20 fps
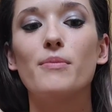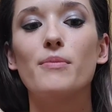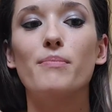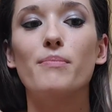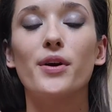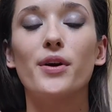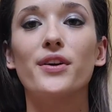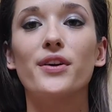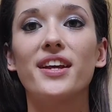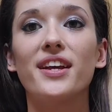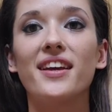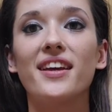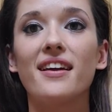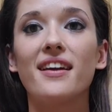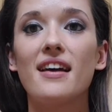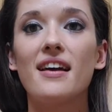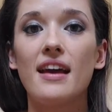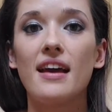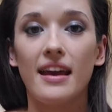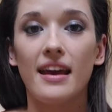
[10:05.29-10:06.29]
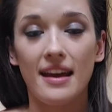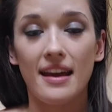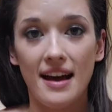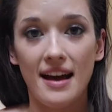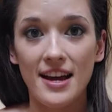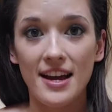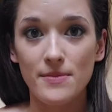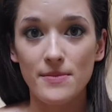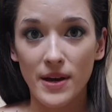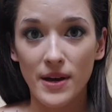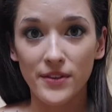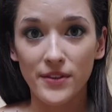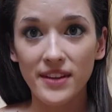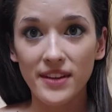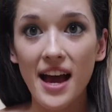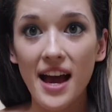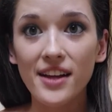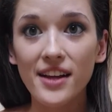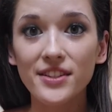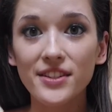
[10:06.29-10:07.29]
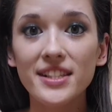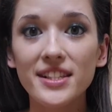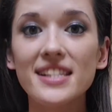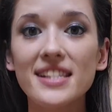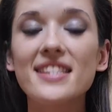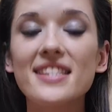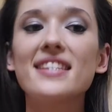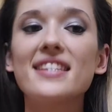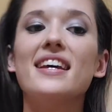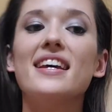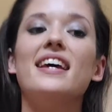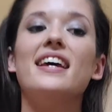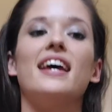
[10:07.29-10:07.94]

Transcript: burning a high amount of calories,